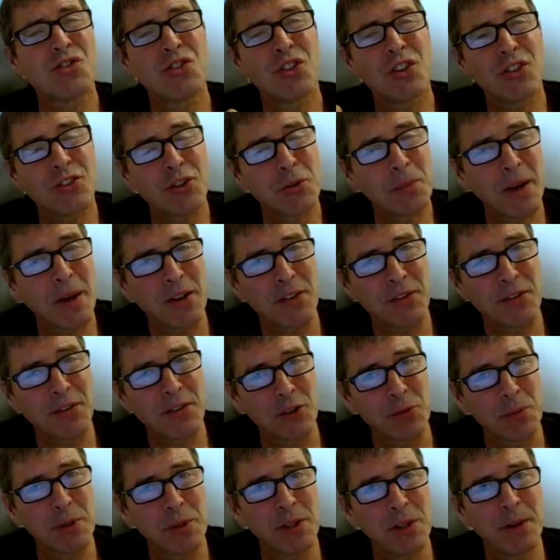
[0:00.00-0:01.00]
just about
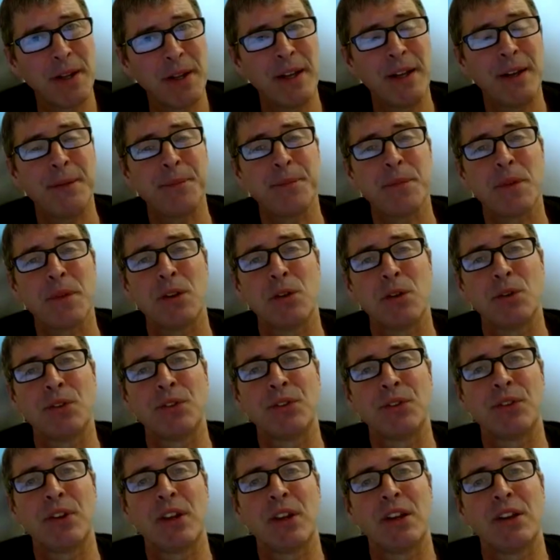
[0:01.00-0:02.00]
visible. You would
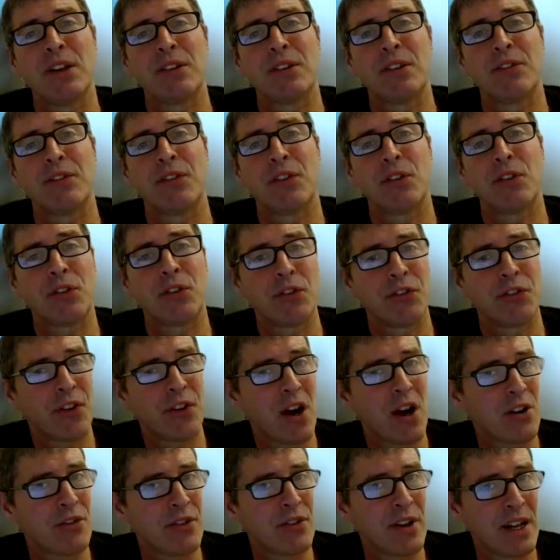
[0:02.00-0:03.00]
see it if there's a
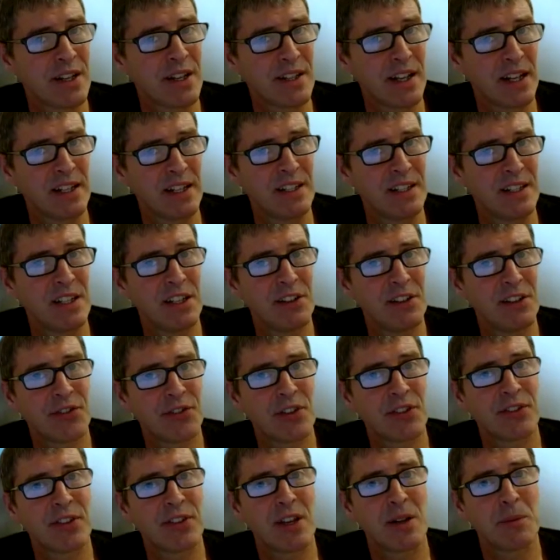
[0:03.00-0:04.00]
far red LED,
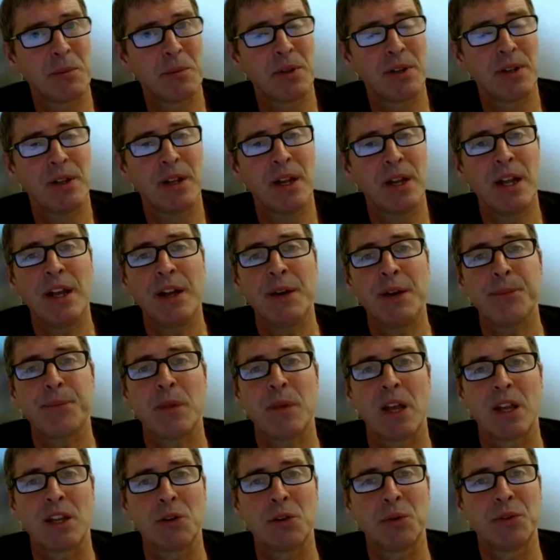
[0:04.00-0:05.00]
for example,
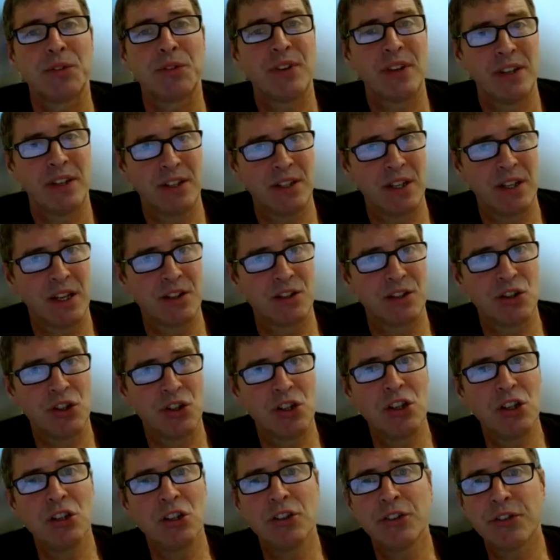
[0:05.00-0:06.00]
you would see a
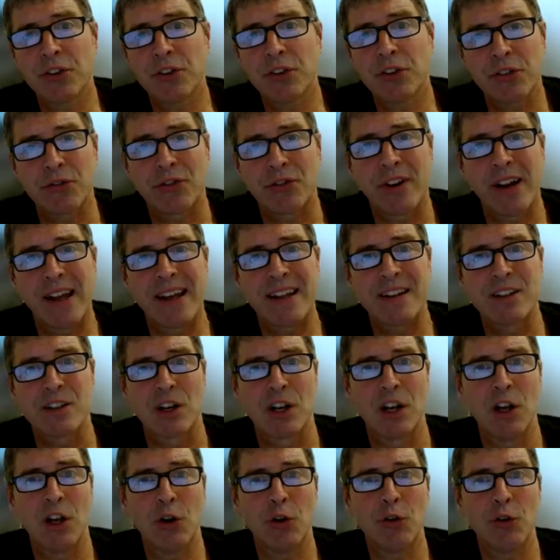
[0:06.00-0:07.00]
dull sort of red
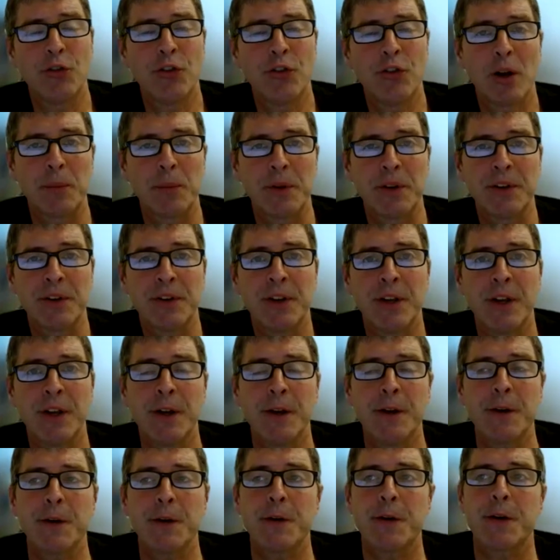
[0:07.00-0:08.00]
glow from it.
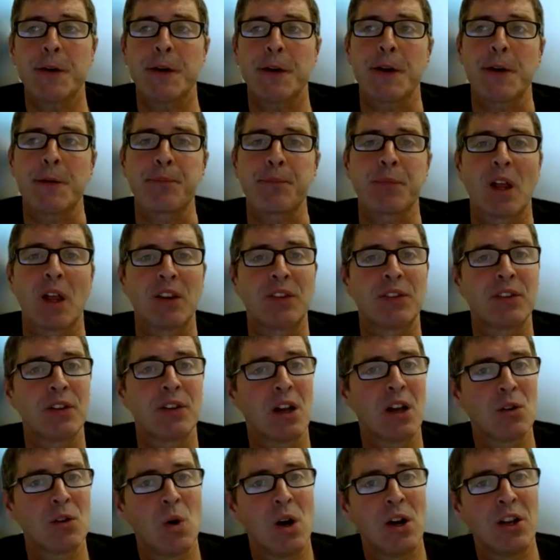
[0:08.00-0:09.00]
It's
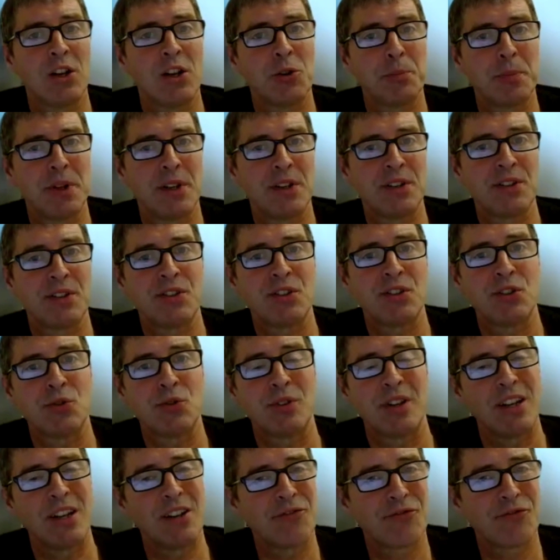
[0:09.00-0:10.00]
not quite up
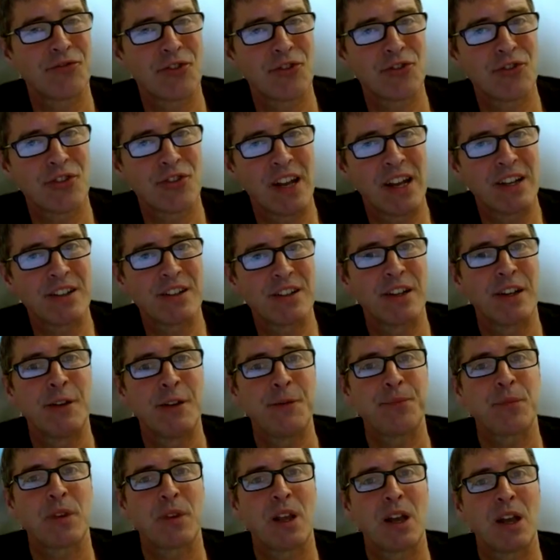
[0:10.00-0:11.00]
into infrared,
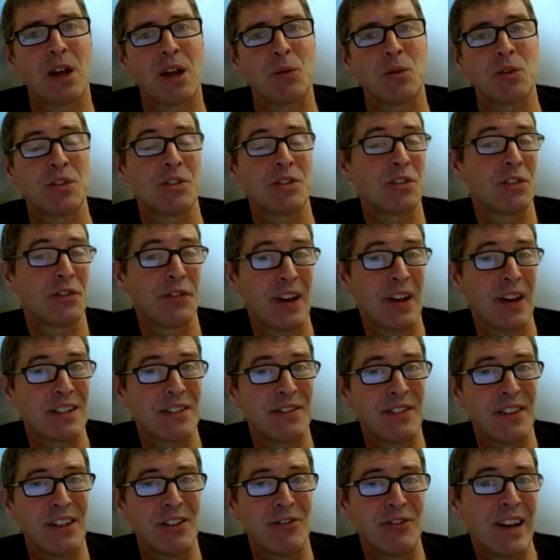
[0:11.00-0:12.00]
which is
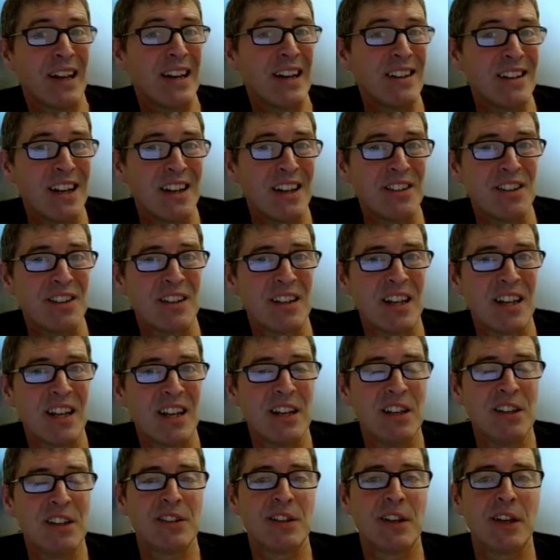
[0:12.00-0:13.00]
effectively radiated
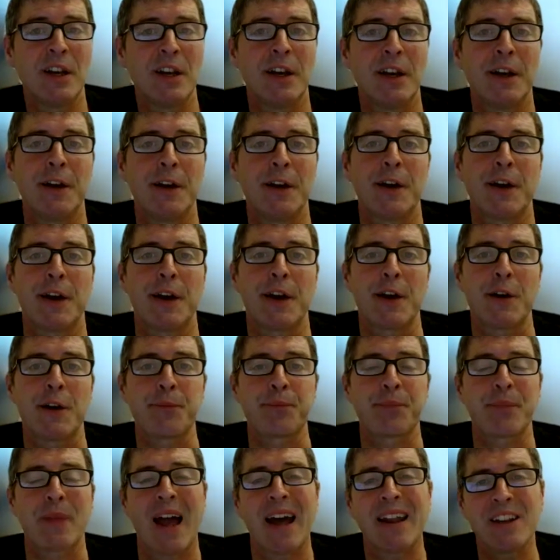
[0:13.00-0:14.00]
heat,
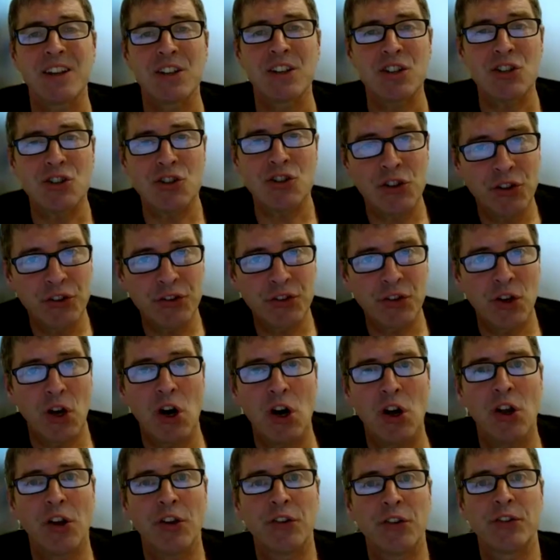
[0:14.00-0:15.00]
and it does
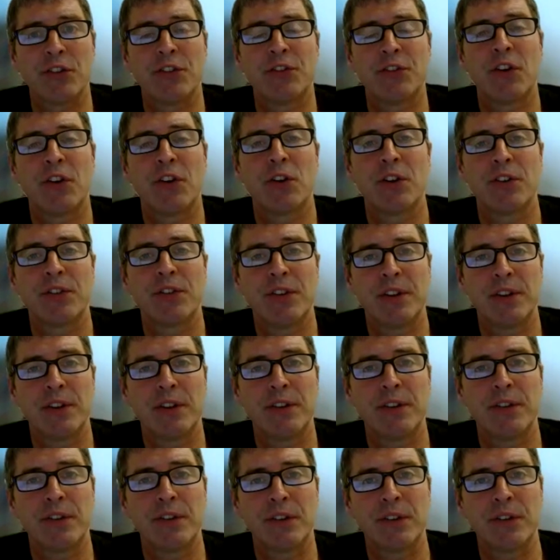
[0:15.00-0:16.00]
cause
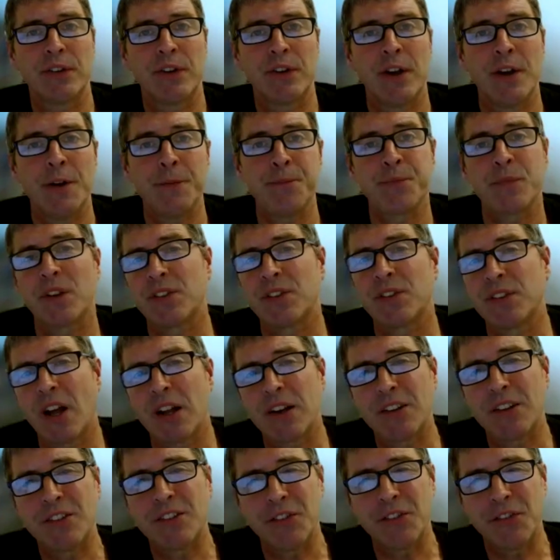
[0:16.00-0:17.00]
photosynthesis. It's
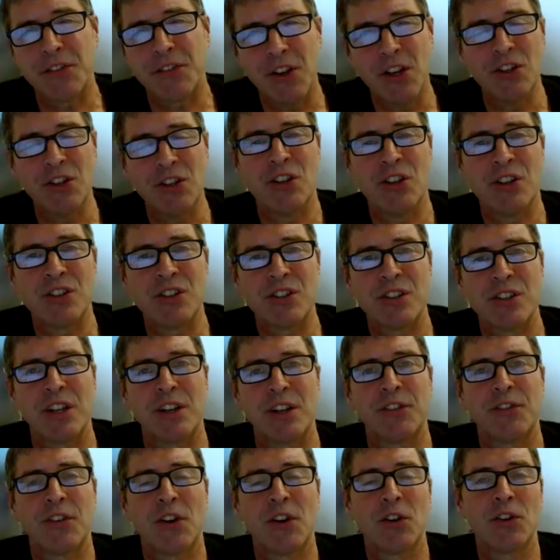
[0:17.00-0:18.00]
not as efficient
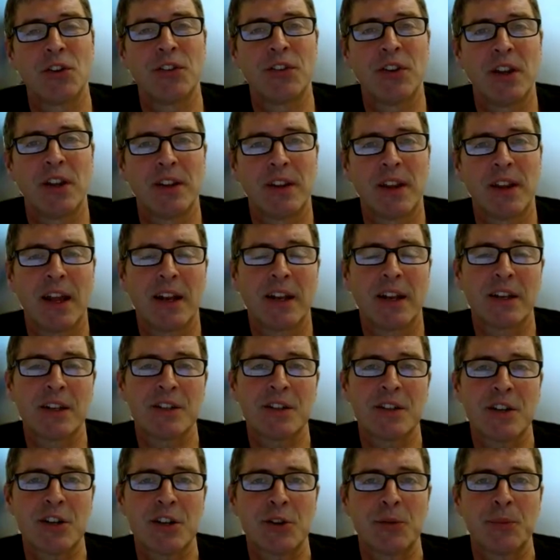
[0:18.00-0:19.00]
in photosynthetic
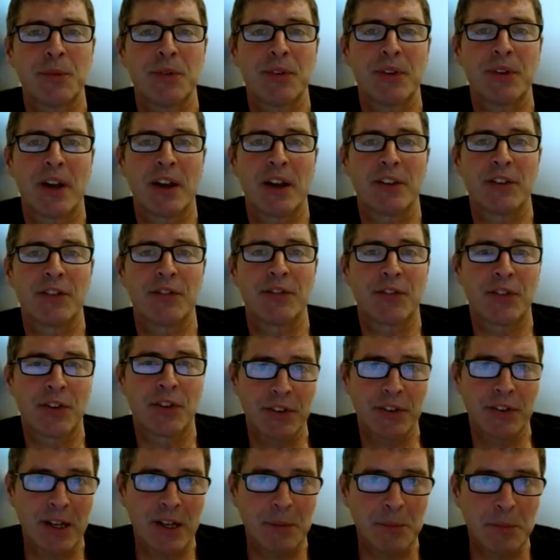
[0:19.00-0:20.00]
terms as, for
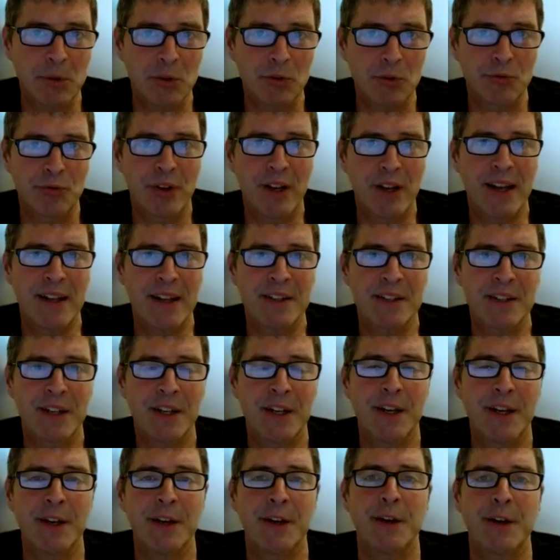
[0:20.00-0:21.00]
example, red,
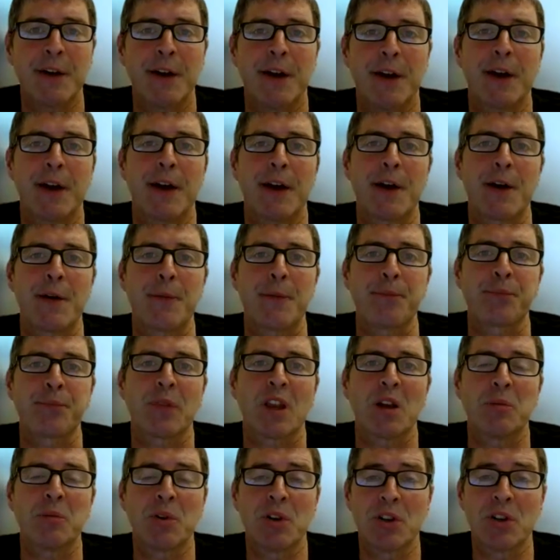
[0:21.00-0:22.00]

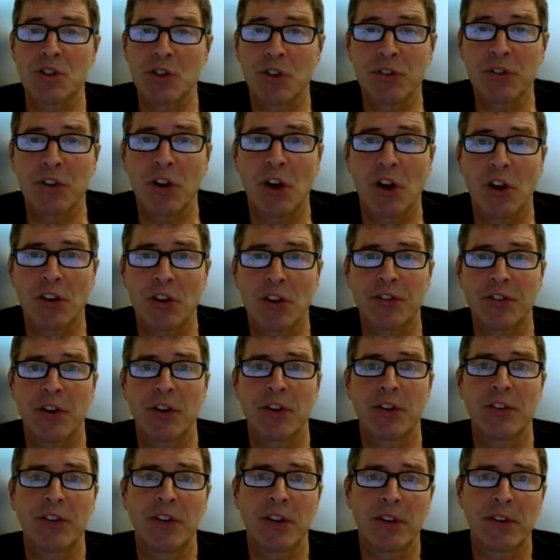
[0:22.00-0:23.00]
but it does cause
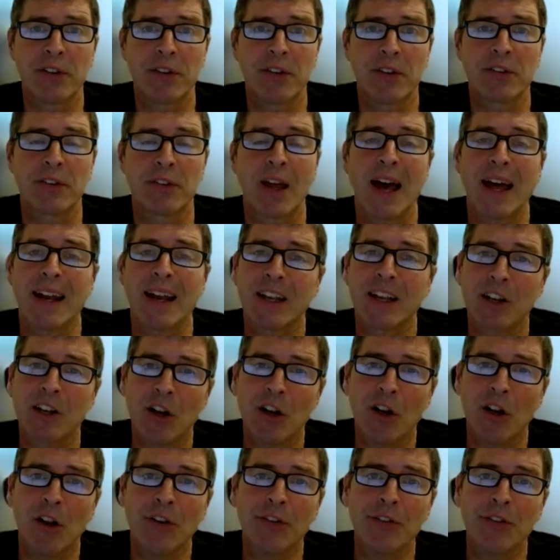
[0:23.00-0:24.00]
photosynthesis, and it
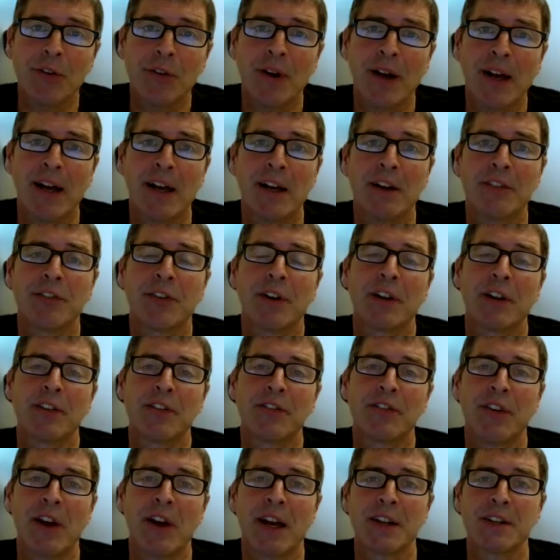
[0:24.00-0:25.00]
can also have an
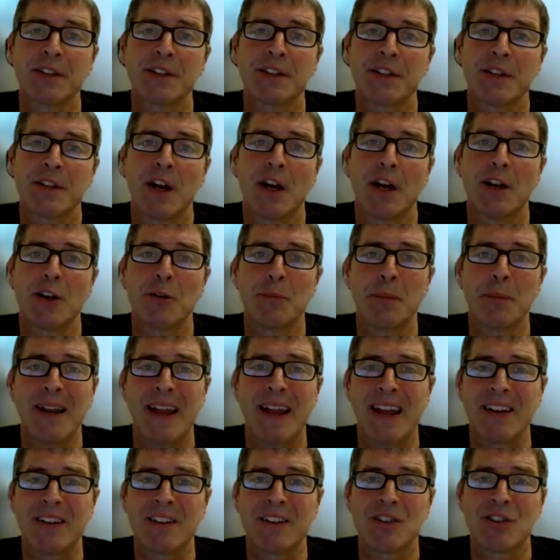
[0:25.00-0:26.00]
effect on
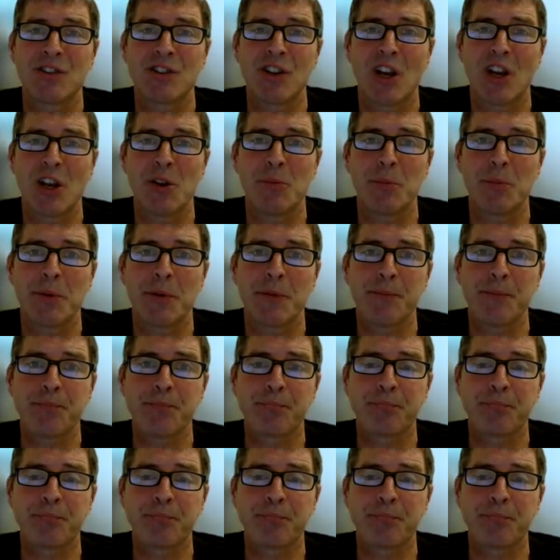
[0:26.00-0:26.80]
plant shape.